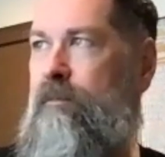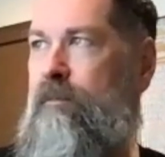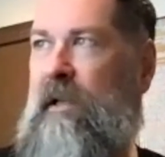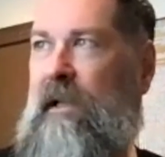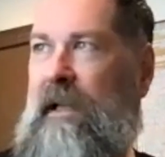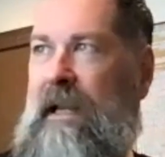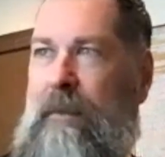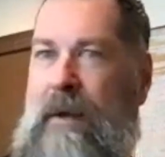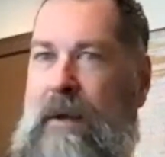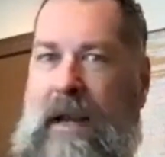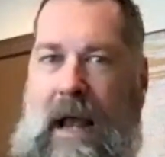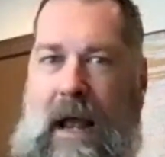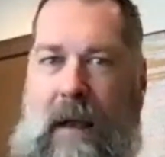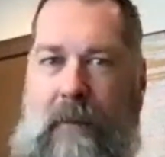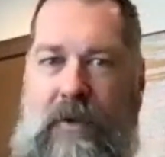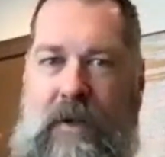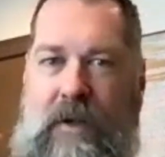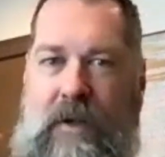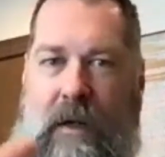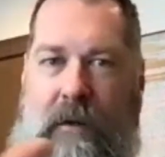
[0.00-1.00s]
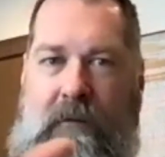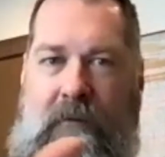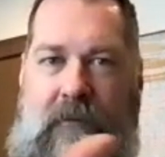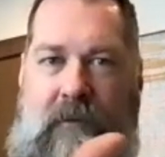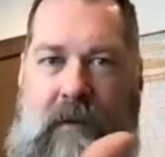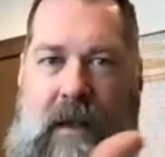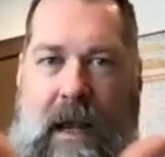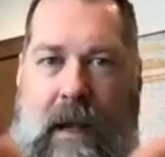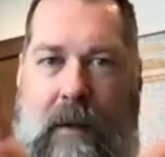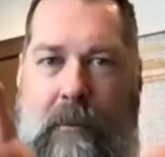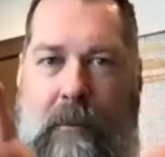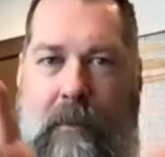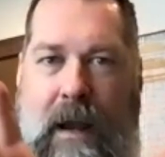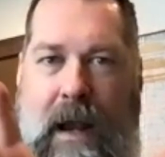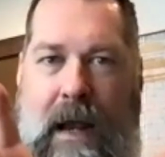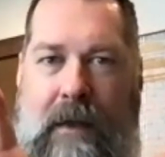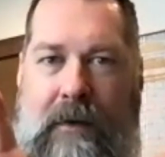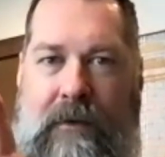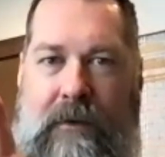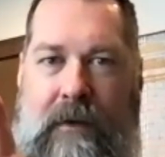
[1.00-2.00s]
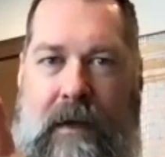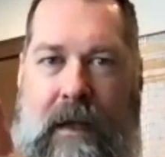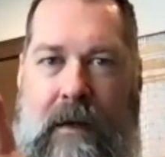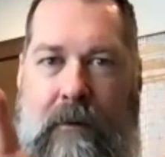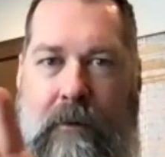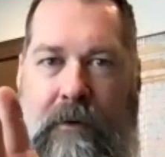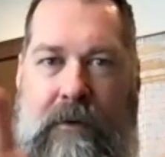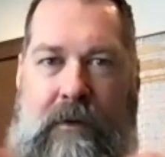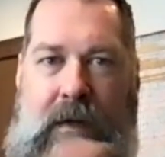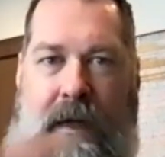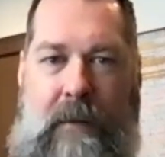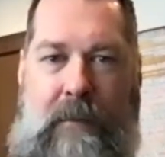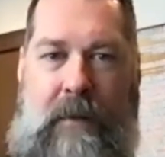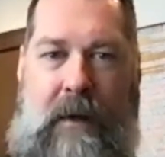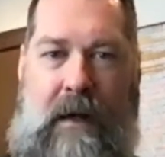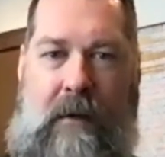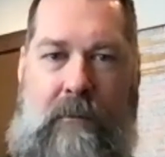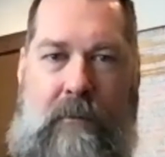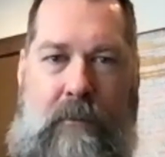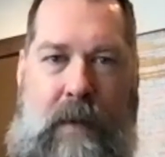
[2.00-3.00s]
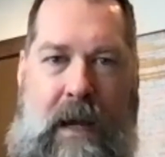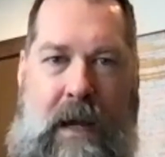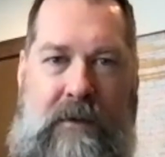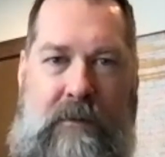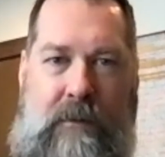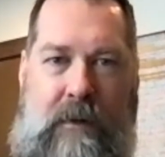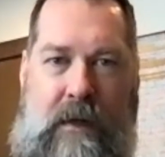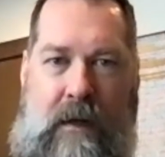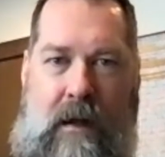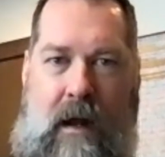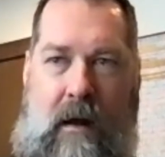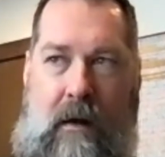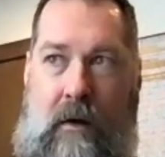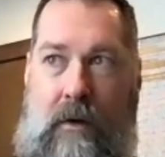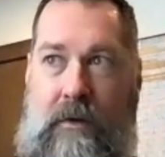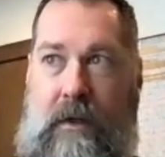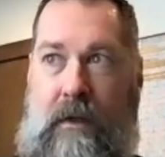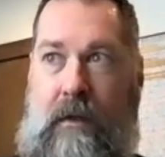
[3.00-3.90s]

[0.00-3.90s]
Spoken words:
gleaming object flying past, and it was keeping pace with the cars.